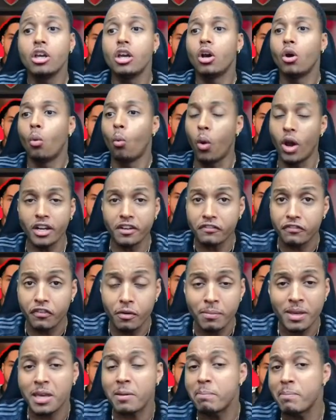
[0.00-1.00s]
One of them,
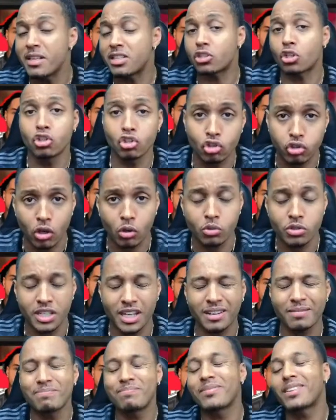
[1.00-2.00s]
he miscontrols
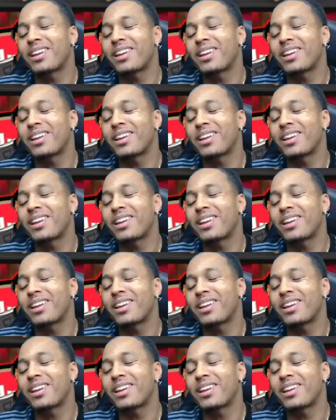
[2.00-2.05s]
it.